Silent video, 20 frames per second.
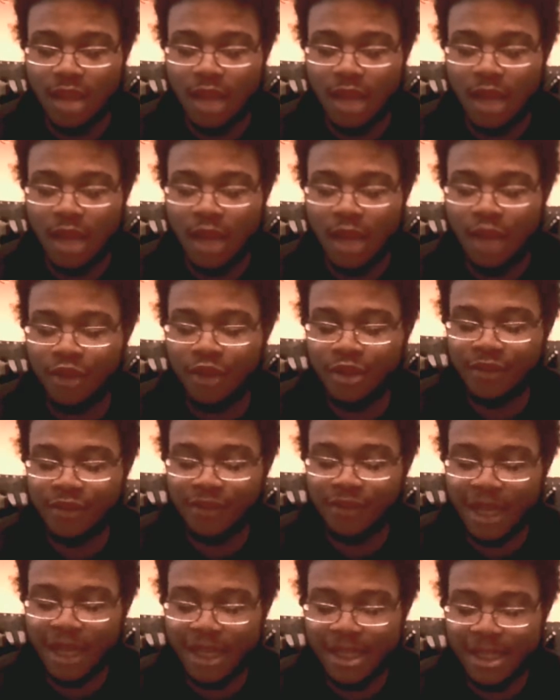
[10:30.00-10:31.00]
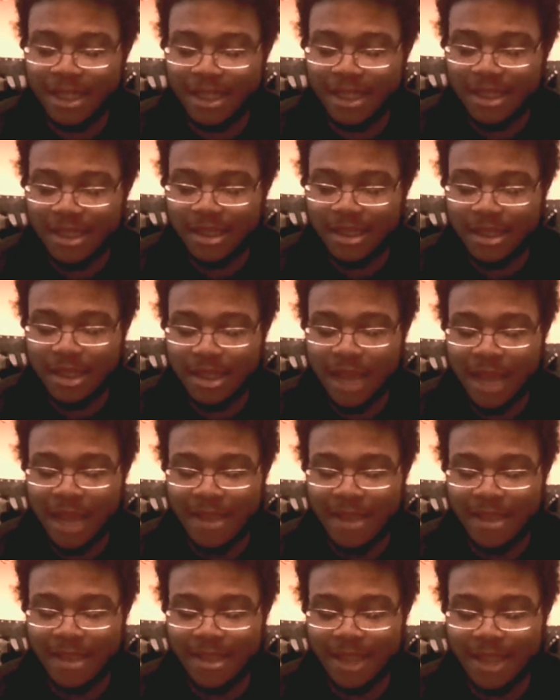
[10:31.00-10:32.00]
other advice,
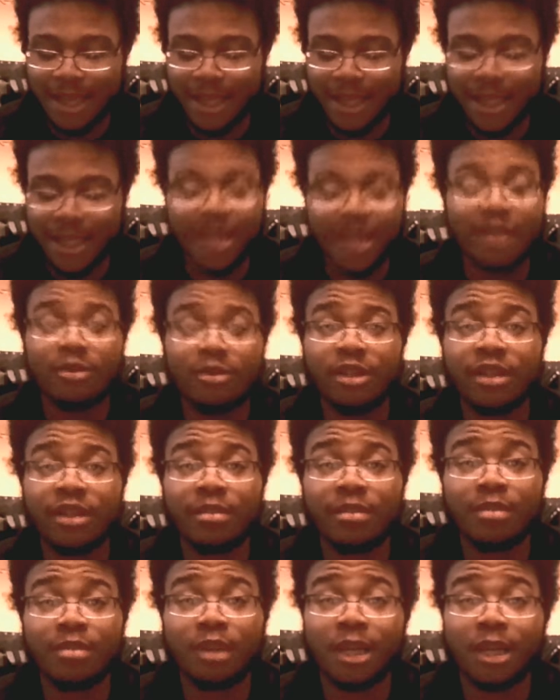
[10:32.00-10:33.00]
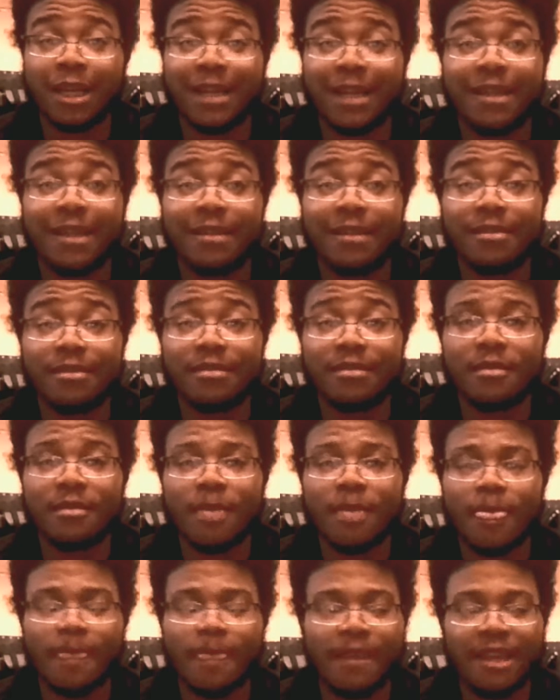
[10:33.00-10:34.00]
I'd say get out there and play.
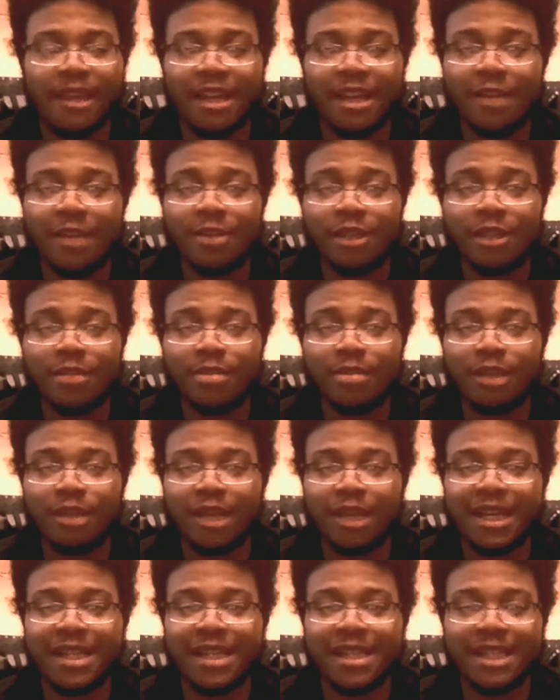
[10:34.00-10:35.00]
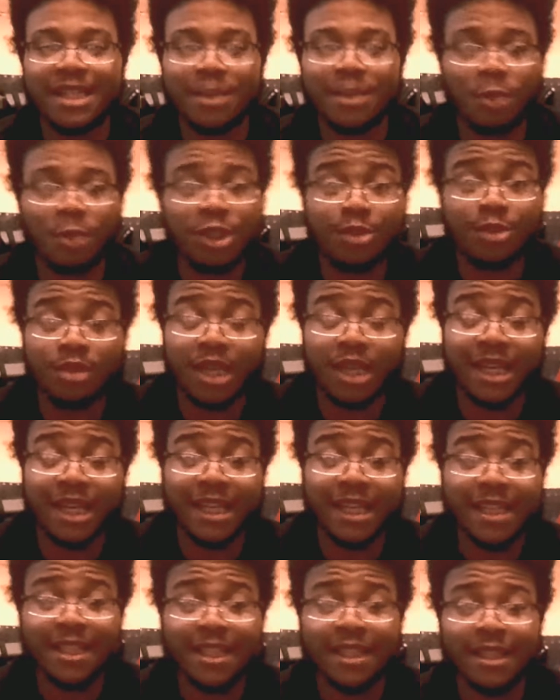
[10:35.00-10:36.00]
Get out there and play. See what you
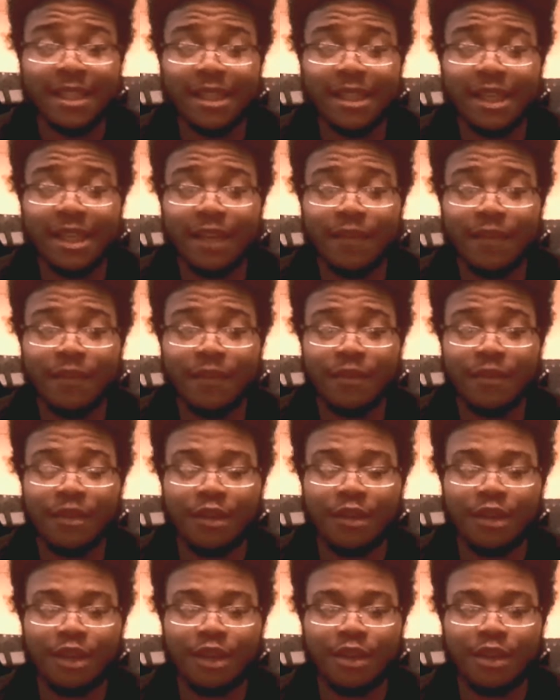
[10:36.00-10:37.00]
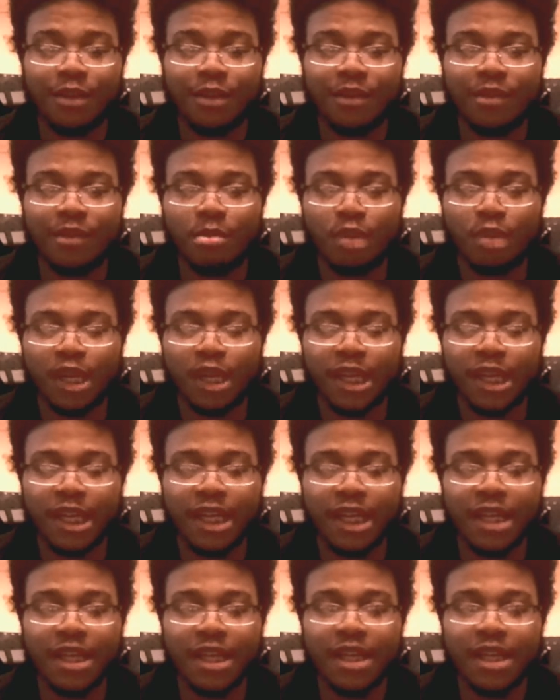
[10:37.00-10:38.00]
like. If you have a
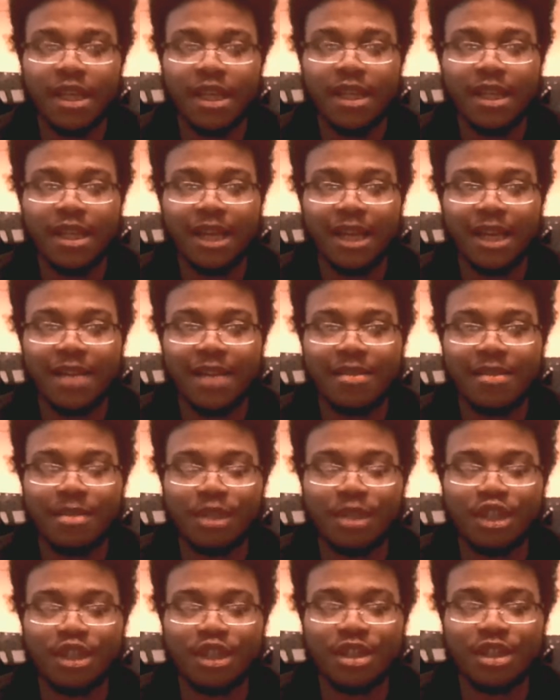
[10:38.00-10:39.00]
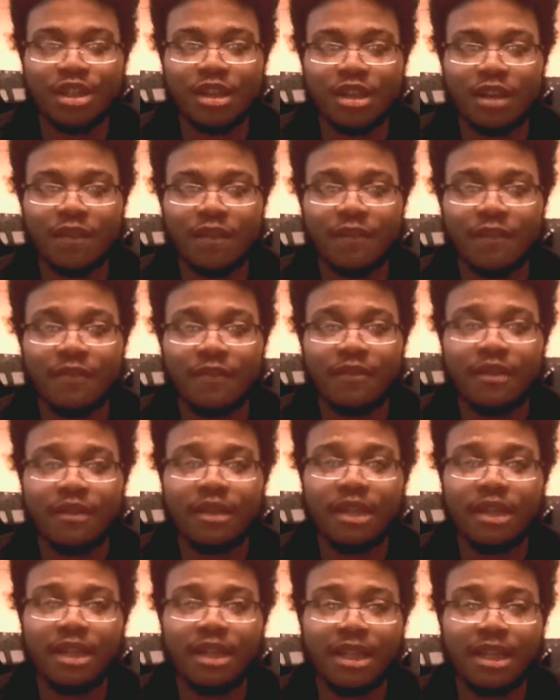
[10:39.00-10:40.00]
buddy that has a bunch of stuff,
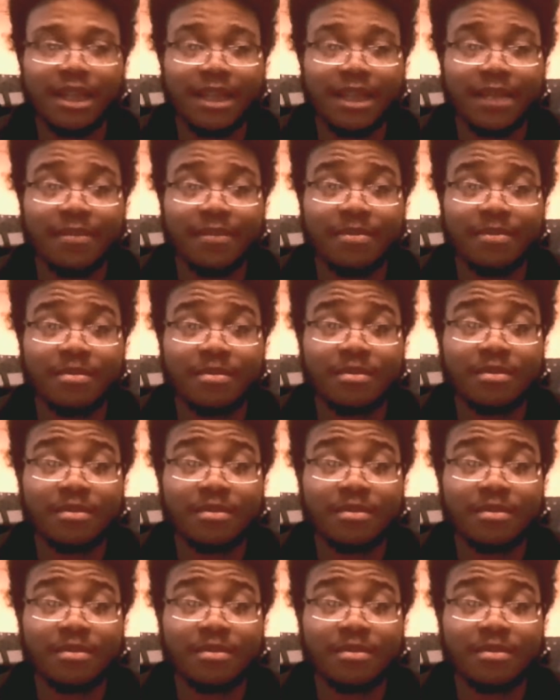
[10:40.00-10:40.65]
then